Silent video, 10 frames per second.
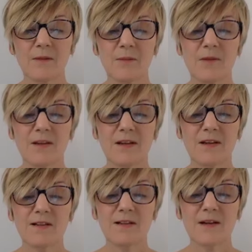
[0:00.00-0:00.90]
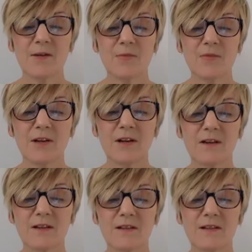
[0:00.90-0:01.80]
With the next out-breath,
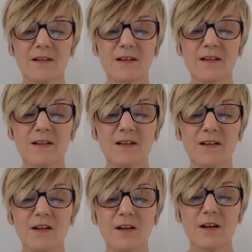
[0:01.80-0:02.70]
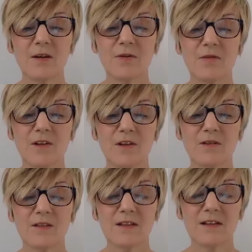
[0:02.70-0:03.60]
just letting go of
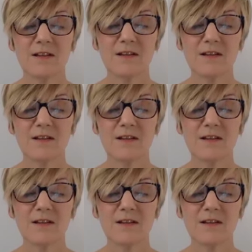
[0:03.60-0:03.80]
noticing the